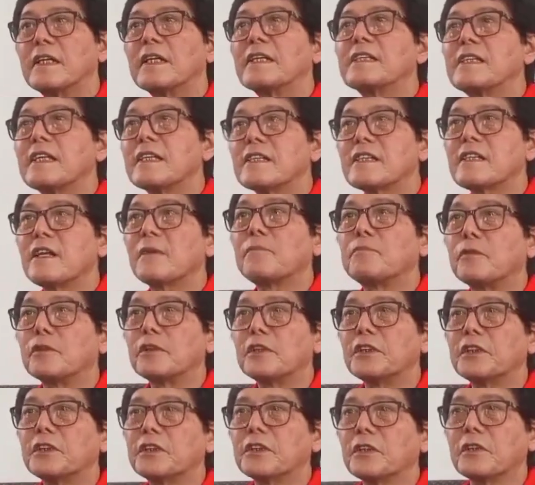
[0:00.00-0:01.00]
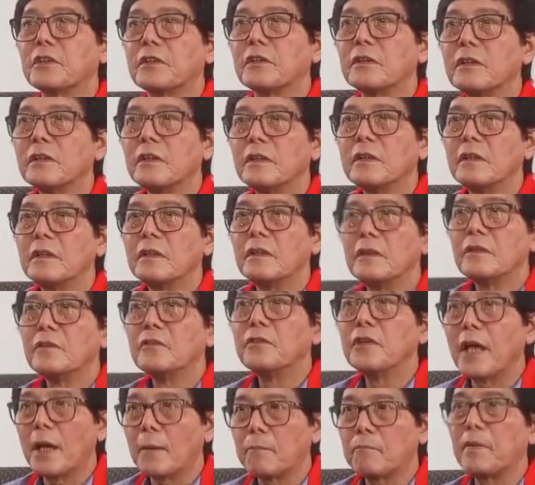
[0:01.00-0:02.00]
This is the position.
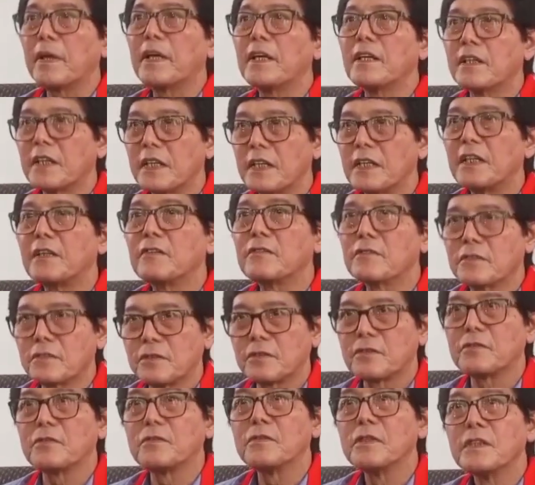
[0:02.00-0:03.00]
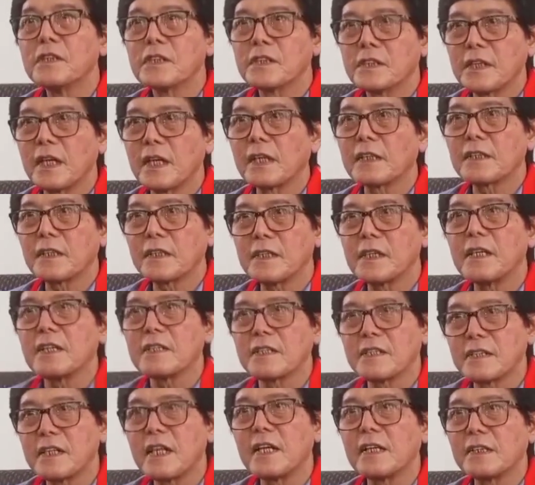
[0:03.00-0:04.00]
We have been reduced to such
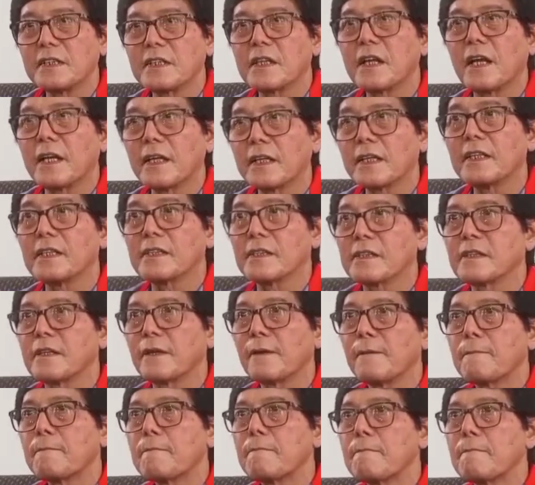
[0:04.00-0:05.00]
a stage like this.